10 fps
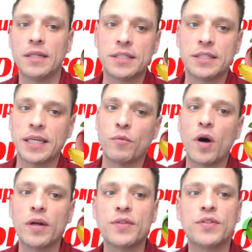Let's say I
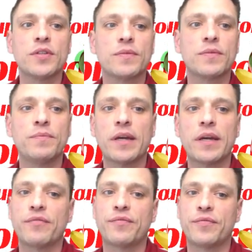want to make
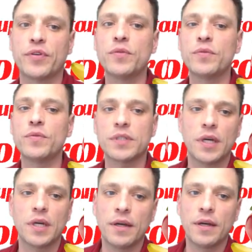a fruit
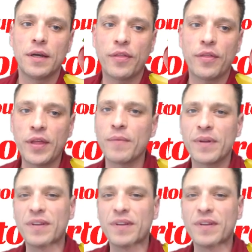theme.